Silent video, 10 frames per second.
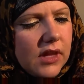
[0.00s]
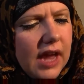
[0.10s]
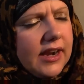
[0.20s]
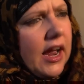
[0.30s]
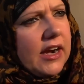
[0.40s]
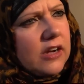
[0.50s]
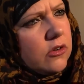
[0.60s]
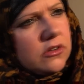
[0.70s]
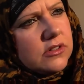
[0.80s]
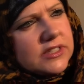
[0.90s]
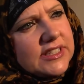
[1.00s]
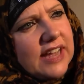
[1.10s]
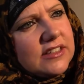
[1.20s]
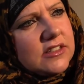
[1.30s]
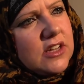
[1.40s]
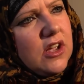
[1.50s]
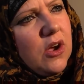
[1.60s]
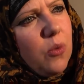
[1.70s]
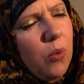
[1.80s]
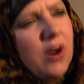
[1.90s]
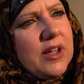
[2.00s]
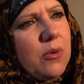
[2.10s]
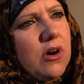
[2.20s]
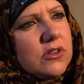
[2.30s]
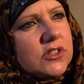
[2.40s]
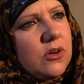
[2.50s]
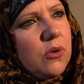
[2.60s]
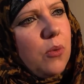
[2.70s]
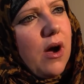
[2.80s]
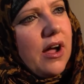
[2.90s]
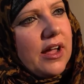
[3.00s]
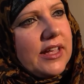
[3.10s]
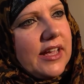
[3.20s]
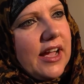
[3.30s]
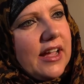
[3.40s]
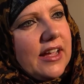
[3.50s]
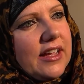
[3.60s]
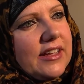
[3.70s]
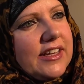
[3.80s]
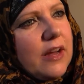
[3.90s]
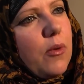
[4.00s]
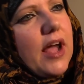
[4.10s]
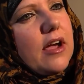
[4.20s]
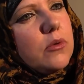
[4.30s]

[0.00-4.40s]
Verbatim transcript: and, and I couldn't understand what it was or why uh, you know why I